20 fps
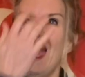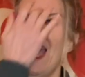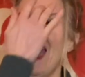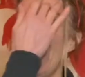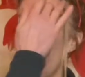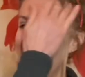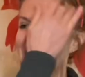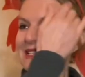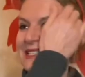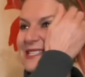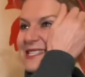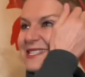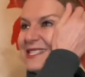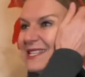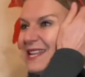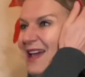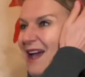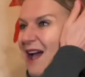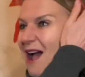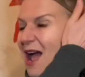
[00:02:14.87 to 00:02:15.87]
And
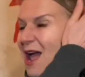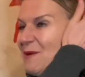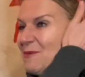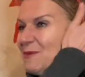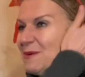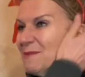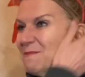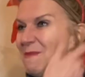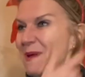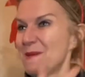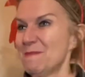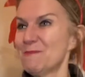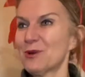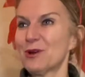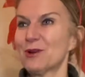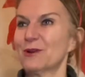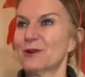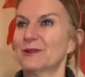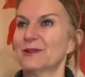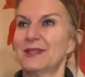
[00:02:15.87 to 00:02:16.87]
I
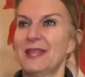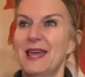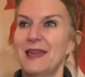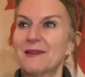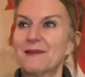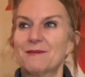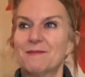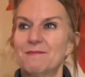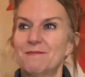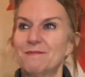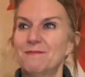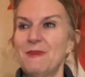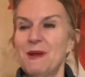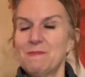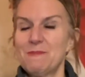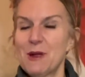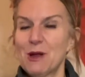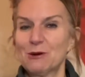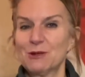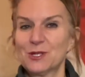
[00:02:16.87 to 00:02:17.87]
remember, like, my
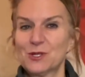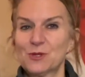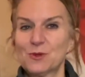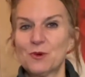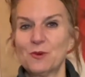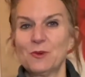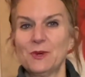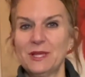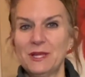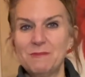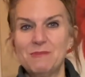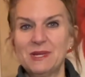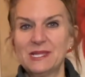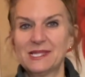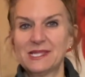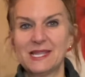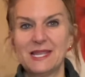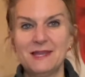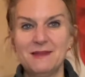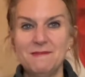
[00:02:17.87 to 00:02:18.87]
parents were really
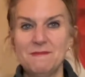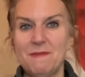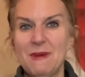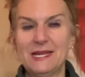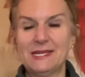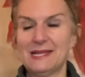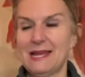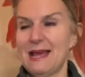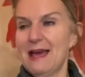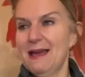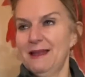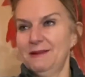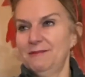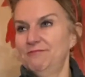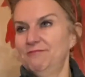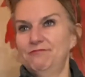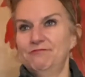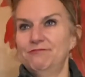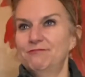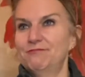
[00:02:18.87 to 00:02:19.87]
busy. My dad
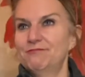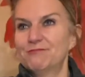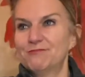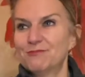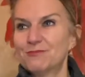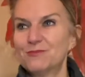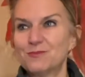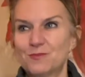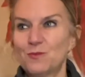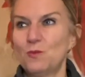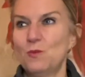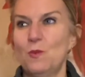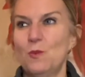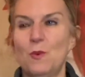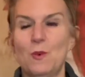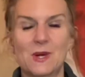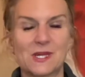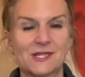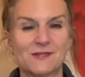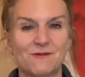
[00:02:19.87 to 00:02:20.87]

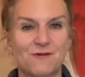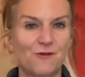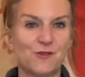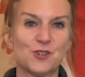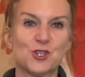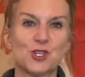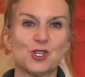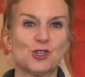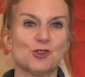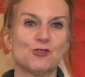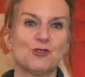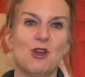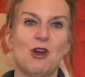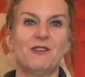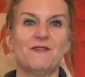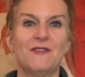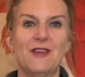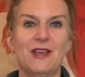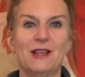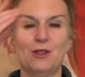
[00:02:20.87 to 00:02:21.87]
was for sure not
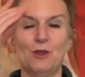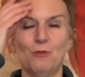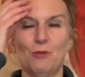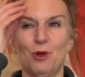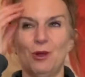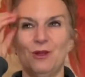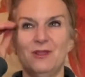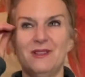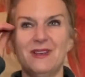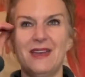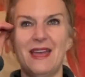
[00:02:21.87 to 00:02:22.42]
available.